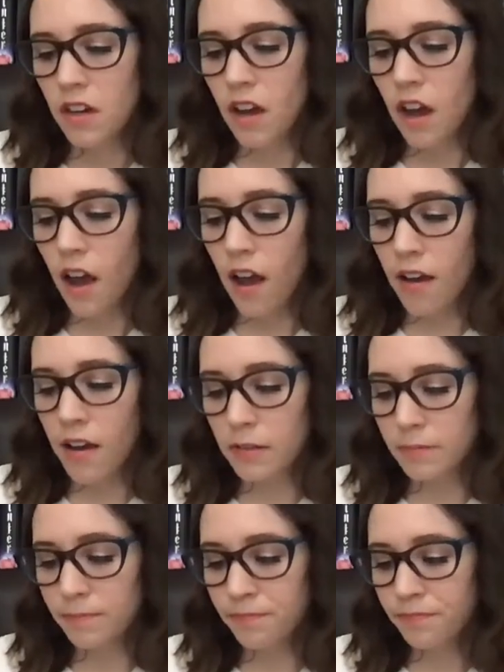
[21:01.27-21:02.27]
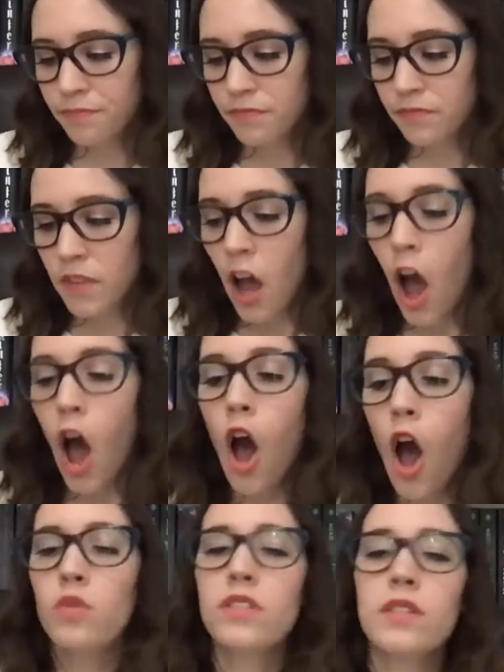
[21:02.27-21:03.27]

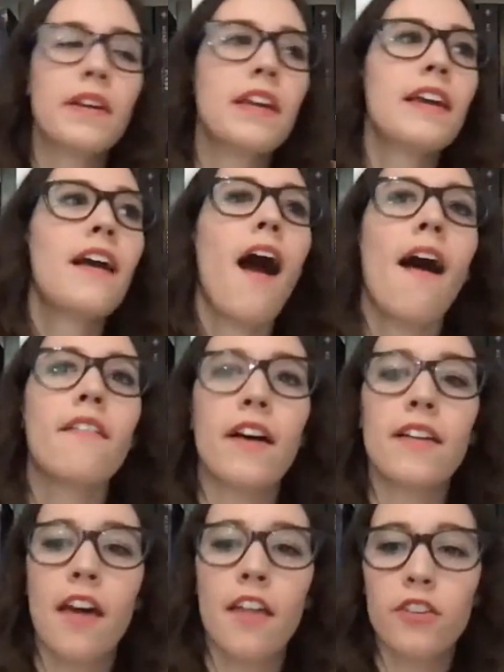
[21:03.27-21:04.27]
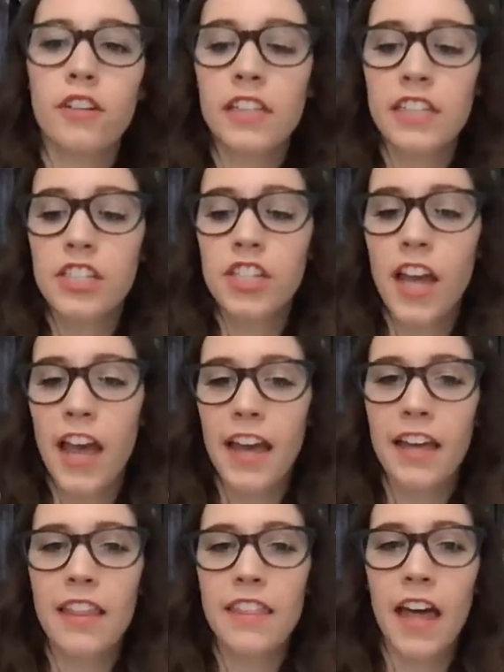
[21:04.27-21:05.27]
Oh, speaking of another
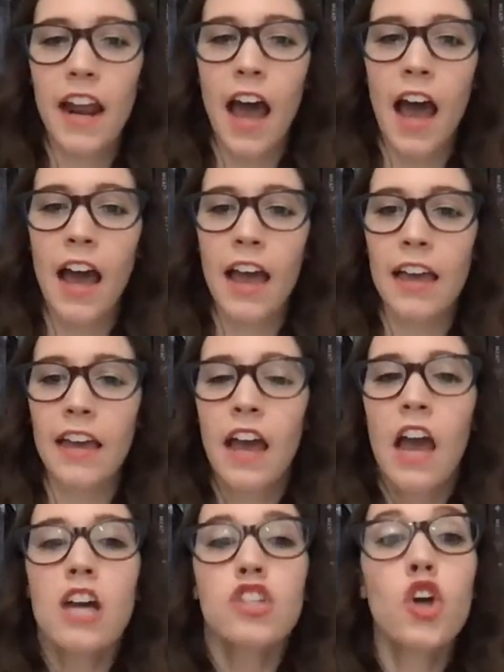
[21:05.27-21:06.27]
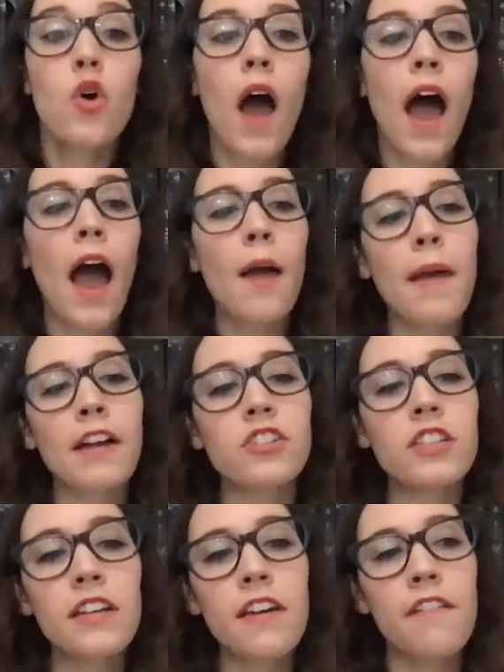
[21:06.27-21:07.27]
cliche so I'm
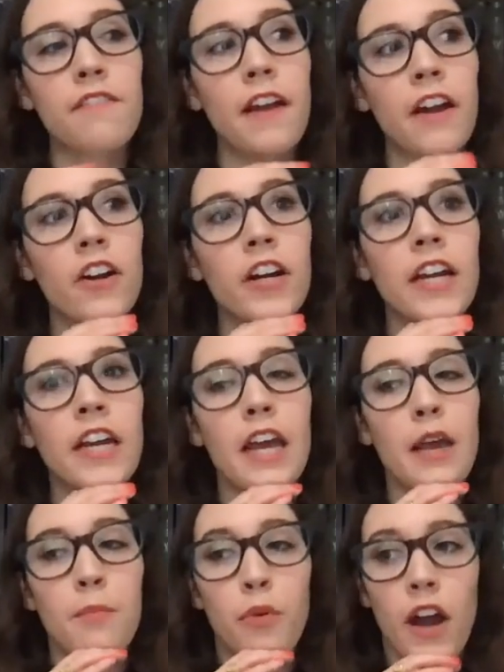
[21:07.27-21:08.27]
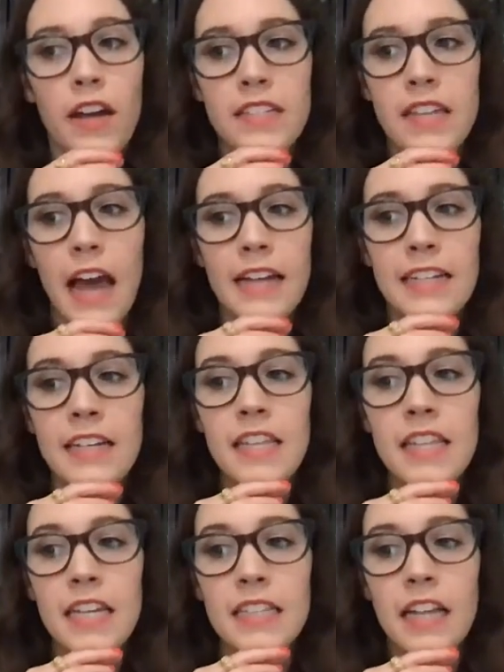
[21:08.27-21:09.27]
actually very impressed. I didn't
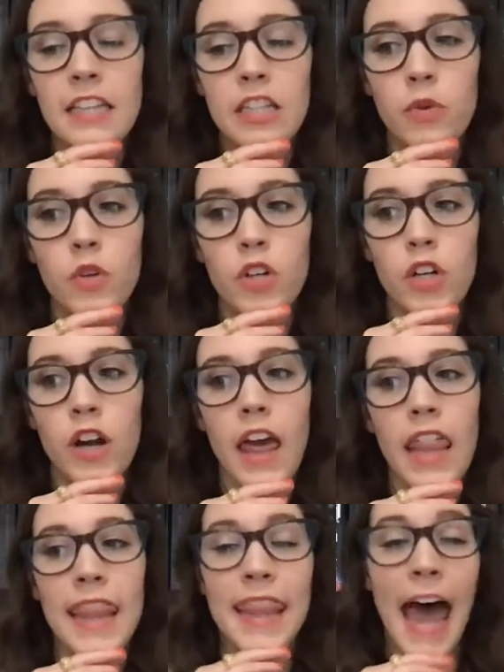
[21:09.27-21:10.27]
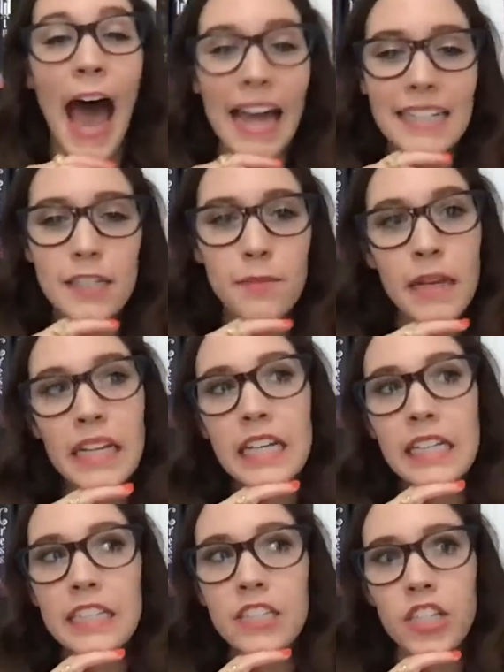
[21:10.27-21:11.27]
think that there were that many
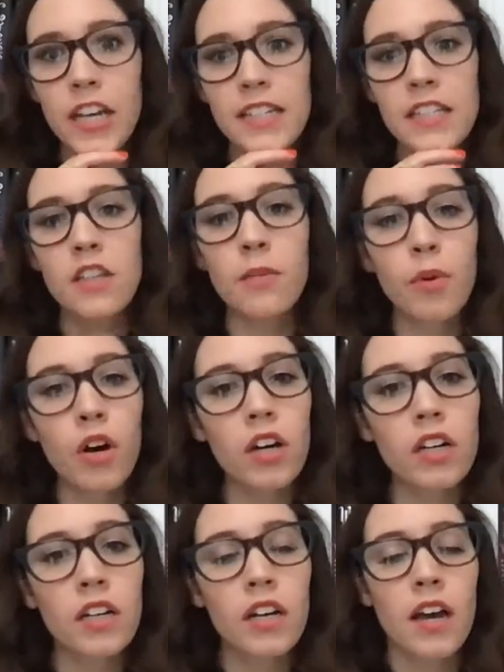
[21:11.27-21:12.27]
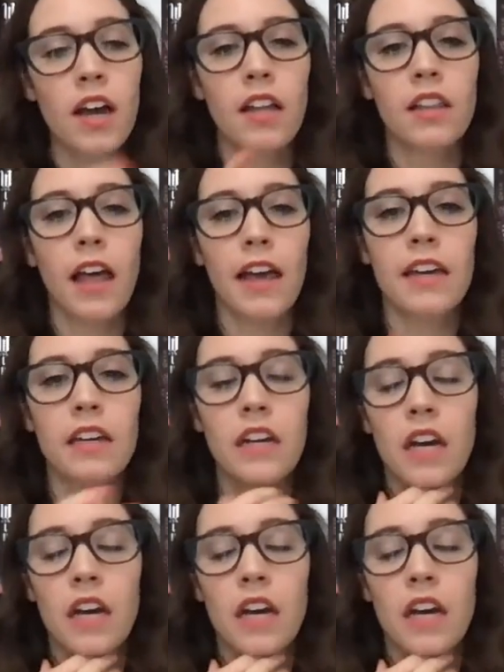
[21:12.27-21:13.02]
cliches in the book. Like,